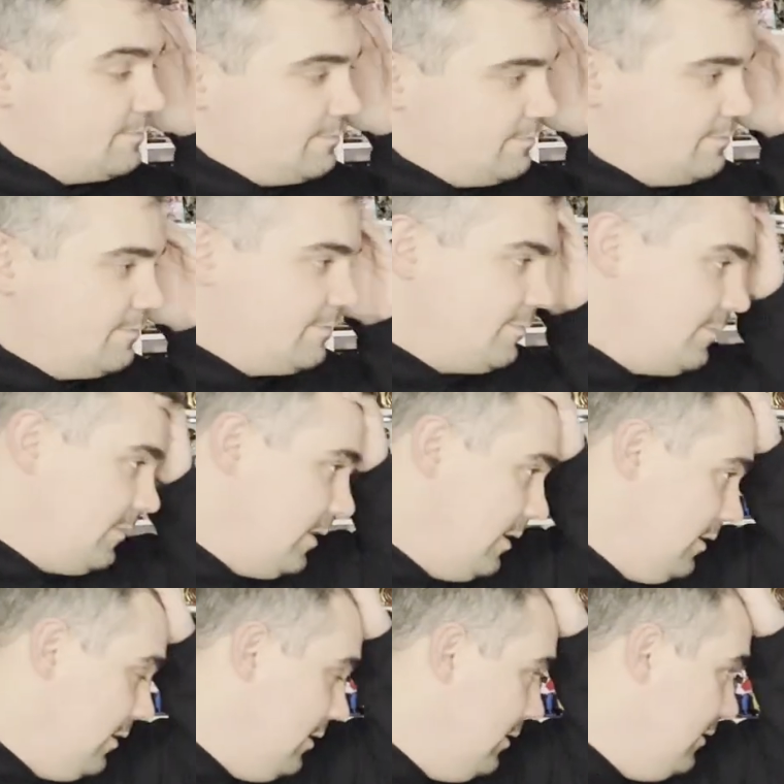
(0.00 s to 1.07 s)
We do a
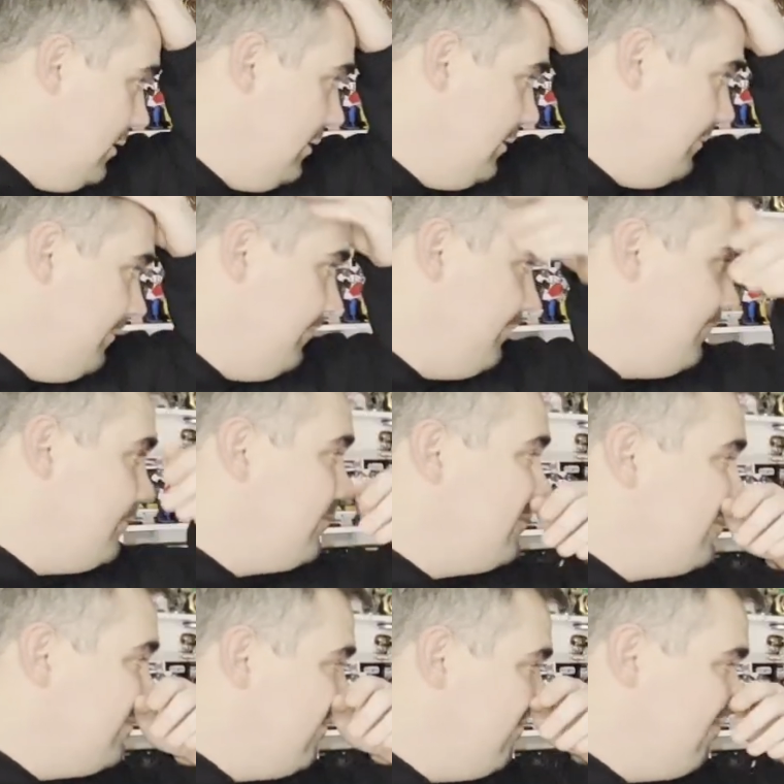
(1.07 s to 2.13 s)
Roadie Collects
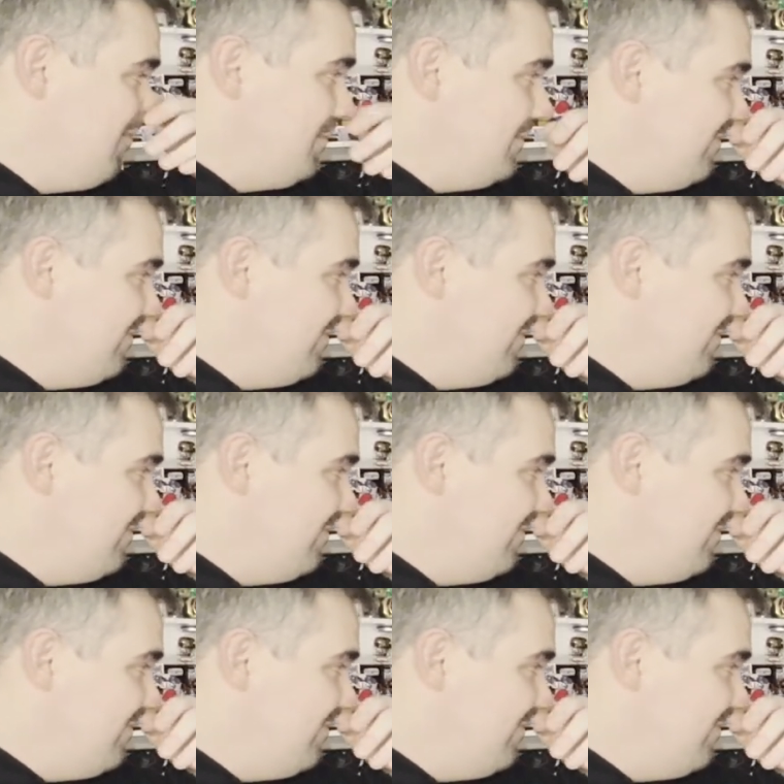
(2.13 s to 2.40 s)
auction.